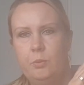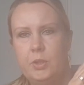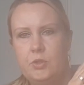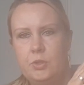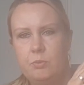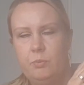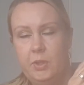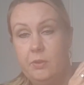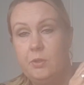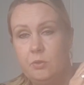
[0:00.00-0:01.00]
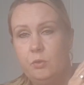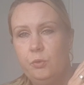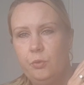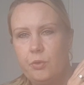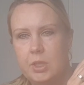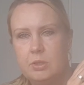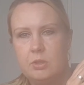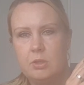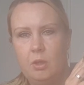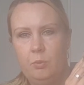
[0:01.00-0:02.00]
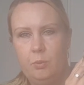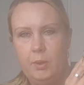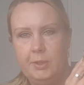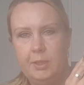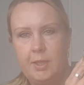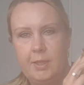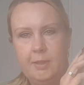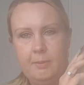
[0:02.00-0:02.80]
which with 2 threads over 1, and